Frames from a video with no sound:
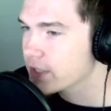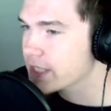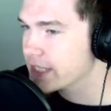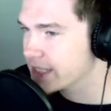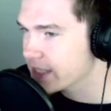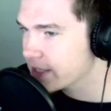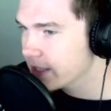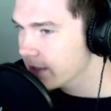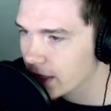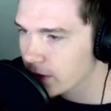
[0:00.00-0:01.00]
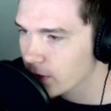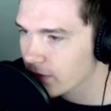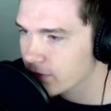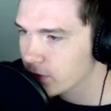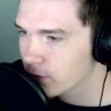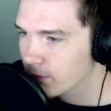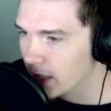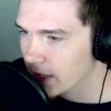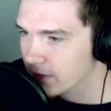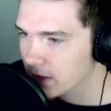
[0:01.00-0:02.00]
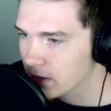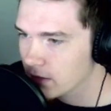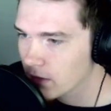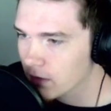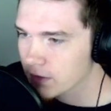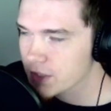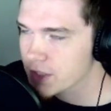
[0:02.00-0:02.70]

existed. You have to buy the Dauntless